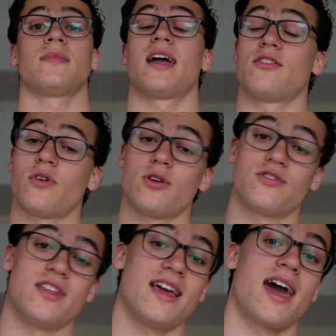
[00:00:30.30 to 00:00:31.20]
As far as
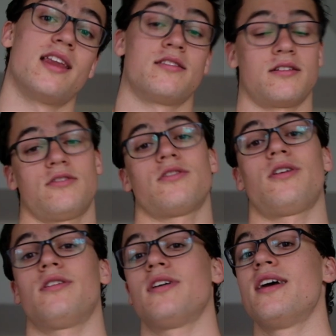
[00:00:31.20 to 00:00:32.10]
the diet is
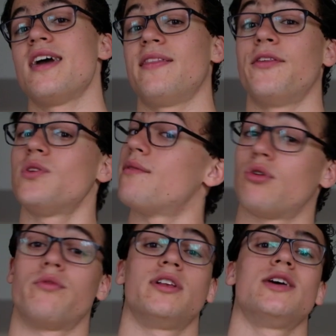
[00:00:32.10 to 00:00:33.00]
concerned, unless you have a
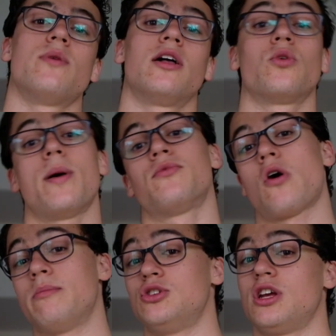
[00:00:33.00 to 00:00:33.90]
really well-equipped
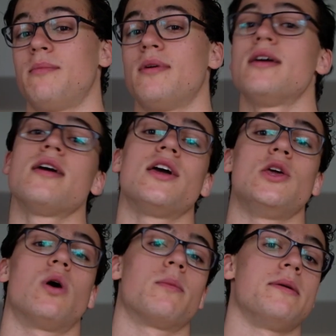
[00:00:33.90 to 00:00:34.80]
home gym, you
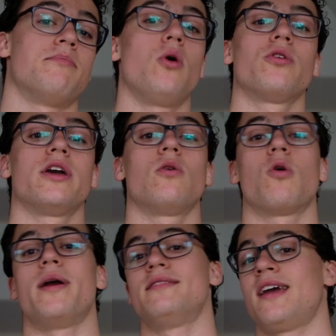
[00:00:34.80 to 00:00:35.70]
want to be bulking or
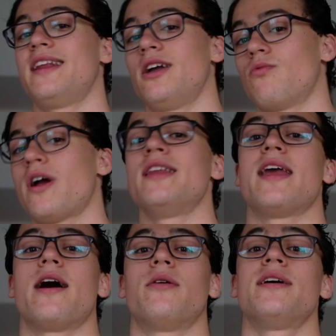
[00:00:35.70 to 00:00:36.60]
maintaining right
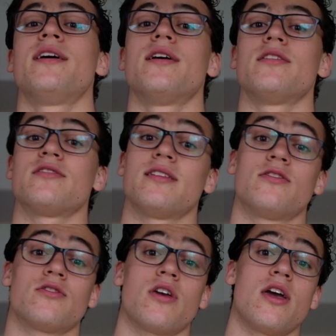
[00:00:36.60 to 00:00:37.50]
now,
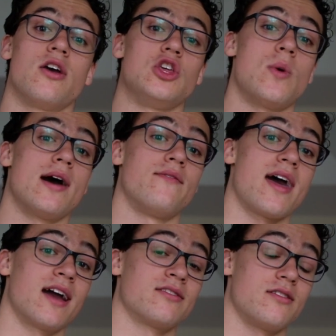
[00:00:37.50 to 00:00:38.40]
since you have
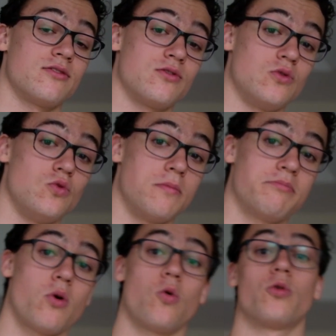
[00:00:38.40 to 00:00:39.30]
access to
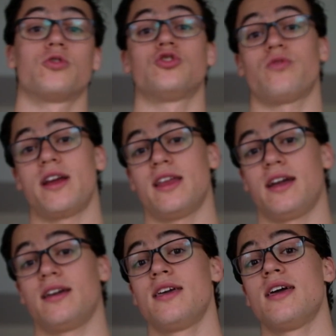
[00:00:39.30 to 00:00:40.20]
poor
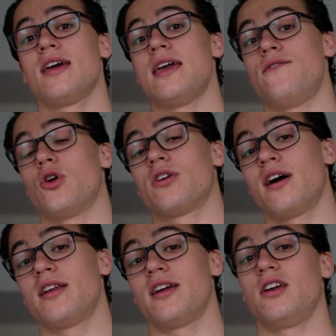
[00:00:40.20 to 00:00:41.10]
training. If you're
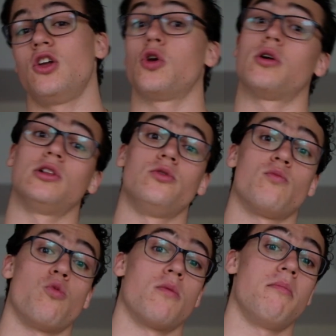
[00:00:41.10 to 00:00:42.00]
cutting, you're going to lose
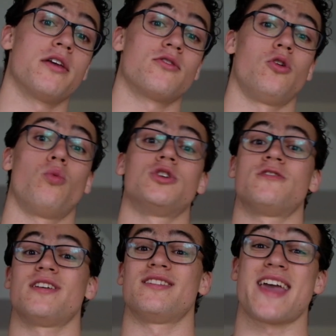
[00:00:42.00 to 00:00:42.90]
more muscle, which is
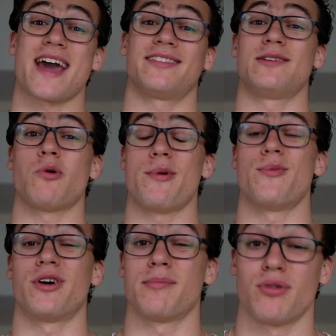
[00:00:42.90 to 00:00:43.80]
exactly what we
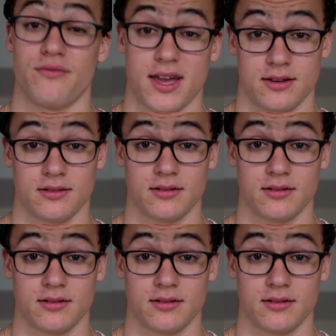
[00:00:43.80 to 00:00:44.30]
want to prevent.